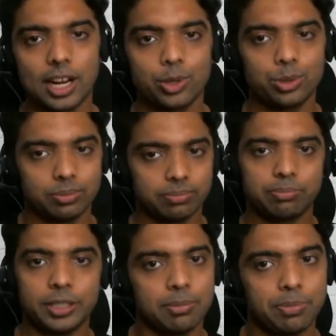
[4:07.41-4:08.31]
I do
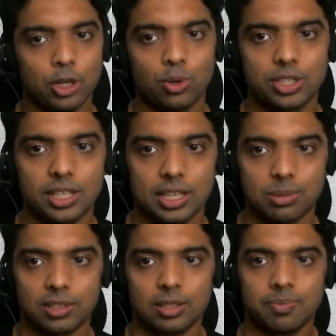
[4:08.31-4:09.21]
PMP coaching
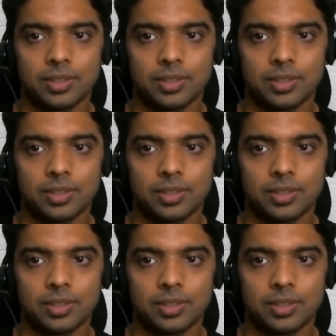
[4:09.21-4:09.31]
as well.